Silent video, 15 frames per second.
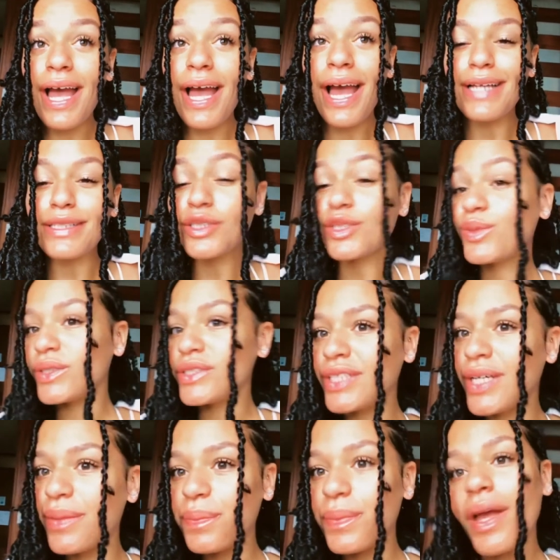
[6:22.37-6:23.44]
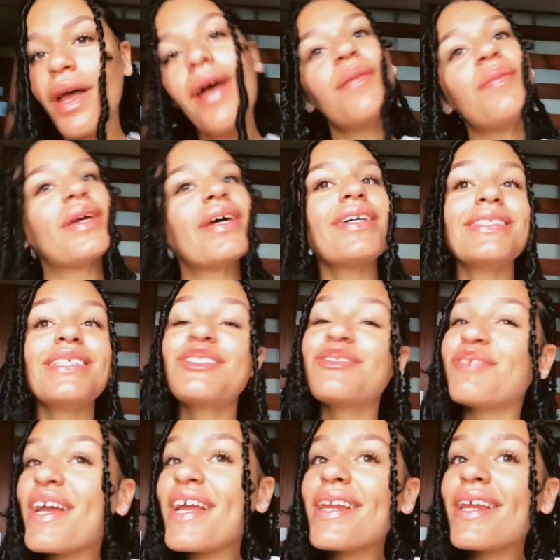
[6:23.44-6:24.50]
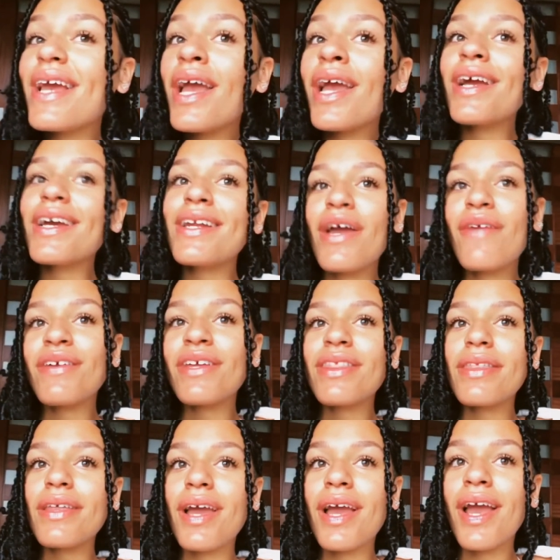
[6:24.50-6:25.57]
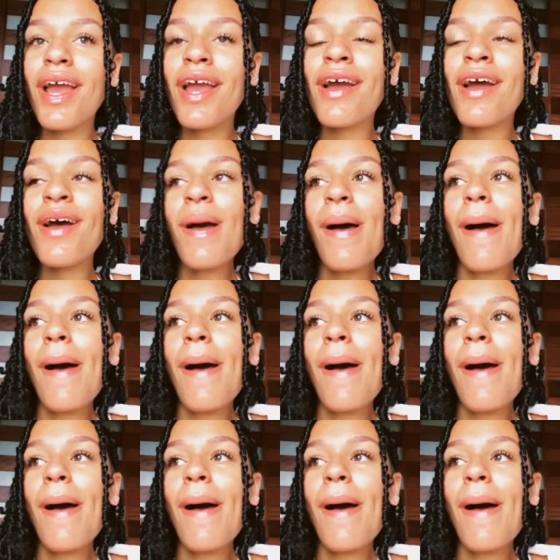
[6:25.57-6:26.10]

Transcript: had to switch up because it's raining and everything.